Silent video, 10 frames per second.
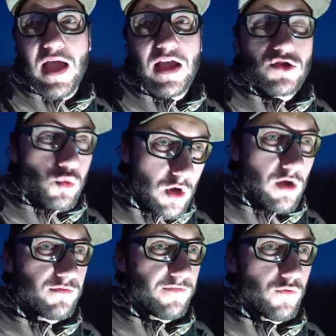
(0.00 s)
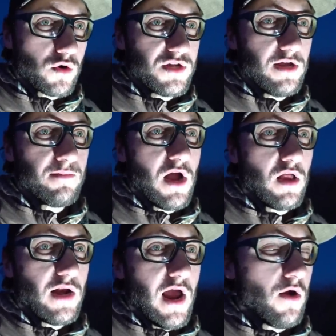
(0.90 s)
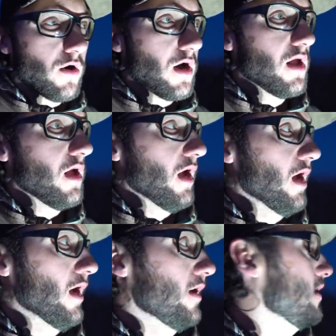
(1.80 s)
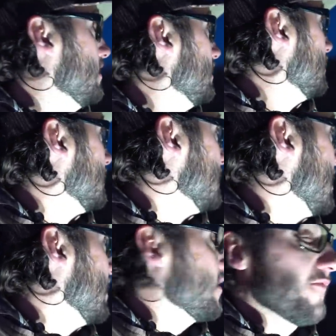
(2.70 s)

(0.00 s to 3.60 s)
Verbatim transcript: at 12 to 14 mile an hour. Nick